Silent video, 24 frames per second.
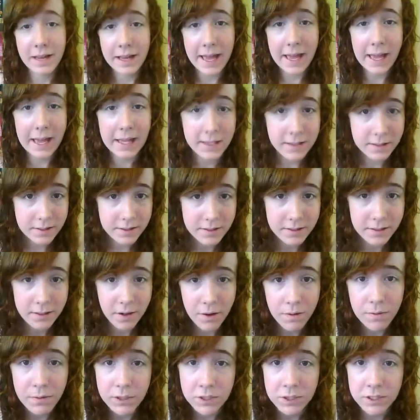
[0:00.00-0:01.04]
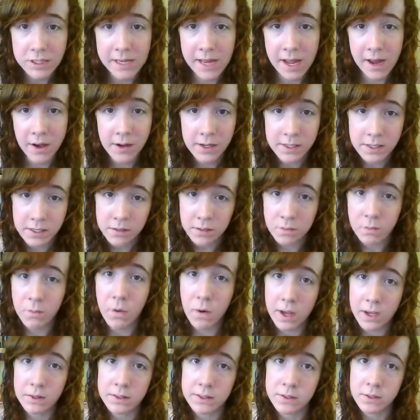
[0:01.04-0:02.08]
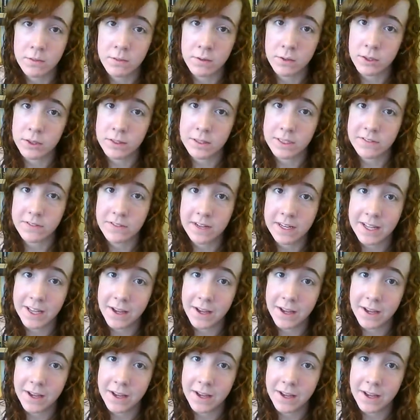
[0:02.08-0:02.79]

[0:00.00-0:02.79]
Okay, go watch it now. I don't know why you're still watching this